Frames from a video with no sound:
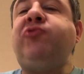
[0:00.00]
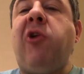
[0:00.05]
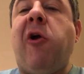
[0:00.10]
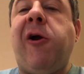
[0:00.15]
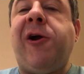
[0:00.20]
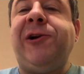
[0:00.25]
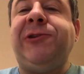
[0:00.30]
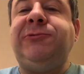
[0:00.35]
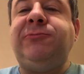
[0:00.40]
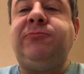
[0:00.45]

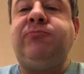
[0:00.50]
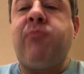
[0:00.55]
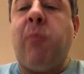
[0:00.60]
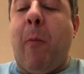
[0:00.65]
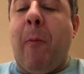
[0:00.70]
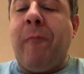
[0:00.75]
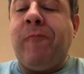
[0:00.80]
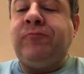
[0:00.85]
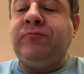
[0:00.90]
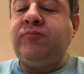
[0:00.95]
Alright.
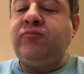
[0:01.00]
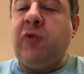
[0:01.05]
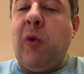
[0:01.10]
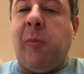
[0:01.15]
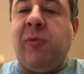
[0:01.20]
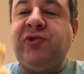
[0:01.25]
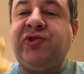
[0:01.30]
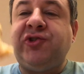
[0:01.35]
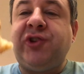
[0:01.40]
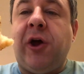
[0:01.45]

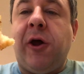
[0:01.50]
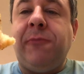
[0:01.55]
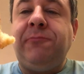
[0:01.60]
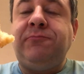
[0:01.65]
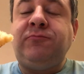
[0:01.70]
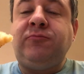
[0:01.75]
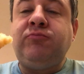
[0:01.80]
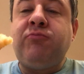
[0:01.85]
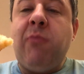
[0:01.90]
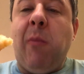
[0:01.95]
Almost
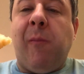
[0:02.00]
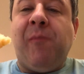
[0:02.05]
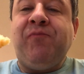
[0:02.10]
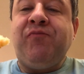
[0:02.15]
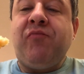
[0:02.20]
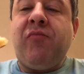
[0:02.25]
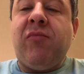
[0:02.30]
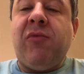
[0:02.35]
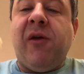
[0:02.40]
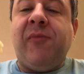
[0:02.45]
done.
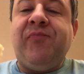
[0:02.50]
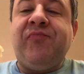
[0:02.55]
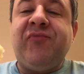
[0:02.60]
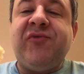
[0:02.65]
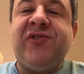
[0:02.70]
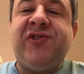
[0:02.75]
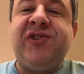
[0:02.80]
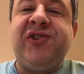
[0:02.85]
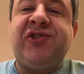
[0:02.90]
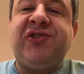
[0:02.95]

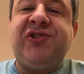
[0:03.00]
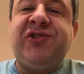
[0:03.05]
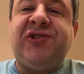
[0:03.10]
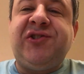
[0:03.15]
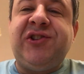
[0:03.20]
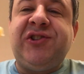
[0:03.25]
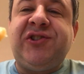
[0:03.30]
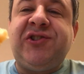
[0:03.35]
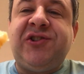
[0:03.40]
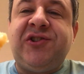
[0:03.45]
See, this
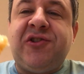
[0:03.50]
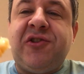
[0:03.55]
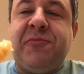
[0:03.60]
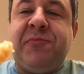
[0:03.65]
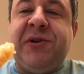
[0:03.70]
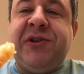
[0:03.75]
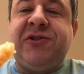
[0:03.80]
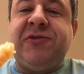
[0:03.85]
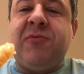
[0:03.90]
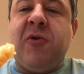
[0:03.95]
is another
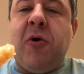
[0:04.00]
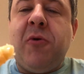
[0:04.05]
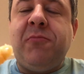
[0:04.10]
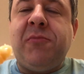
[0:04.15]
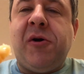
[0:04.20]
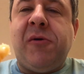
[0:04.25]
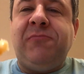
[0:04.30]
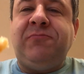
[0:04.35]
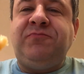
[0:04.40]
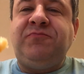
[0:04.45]
pizza bone,
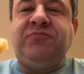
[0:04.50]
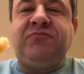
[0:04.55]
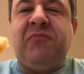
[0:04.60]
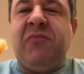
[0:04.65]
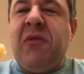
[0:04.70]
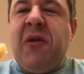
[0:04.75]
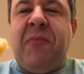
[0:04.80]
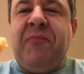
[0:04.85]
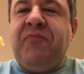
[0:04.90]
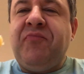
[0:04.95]
but
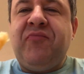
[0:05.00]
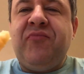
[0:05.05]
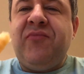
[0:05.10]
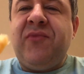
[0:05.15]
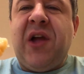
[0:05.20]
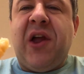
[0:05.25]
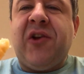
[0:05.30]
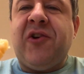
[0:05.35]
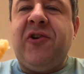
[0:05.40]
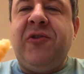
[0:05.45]

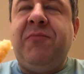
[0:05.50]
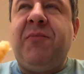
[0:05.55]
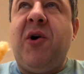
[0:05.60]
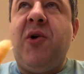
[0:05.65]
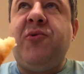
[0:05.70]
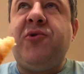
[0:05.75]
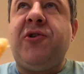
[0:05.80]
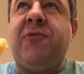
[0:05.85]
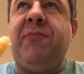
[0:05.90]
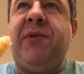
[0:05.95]
not a good
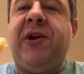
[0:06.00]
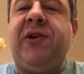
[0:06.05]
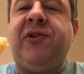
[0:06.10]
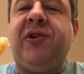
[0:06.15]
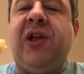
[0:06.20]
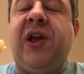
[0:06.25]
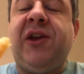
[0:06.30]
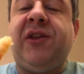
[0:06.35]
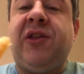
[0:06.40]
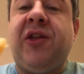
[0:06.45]
bone compared
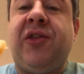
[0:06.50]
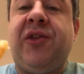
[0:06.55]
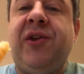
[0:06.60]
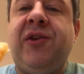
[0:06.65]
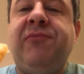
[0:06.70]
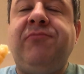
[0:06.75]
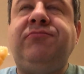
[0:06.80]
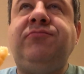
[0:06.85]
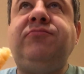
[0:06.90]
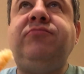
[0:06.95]
to like the
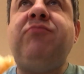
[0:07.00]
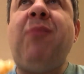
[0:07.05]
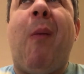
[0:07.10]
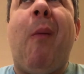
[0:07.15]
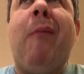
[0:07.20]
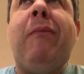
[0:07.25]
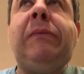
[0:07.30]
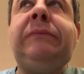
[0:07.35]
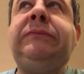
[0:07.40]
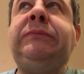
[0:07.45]
thin.
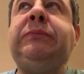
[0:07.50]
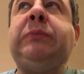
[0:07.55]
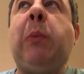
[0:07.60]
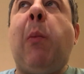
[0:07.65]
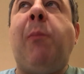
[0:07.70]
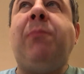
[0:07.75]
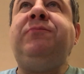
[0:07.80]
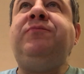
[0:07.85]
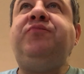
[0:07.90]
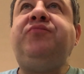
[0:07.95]

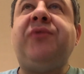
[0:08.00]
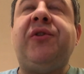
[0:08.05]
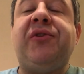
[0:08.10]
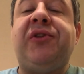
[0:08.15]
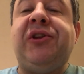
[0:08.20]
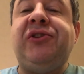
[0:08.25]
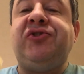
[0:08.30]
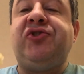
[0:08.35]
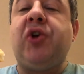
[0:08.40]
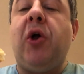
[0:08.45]
The
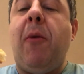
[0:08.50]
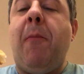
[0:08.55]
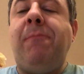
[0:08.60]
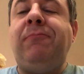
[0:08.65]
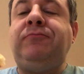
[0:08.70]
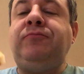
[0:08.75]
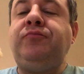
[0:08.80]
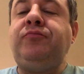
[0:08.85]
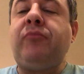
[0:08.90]
thin's good.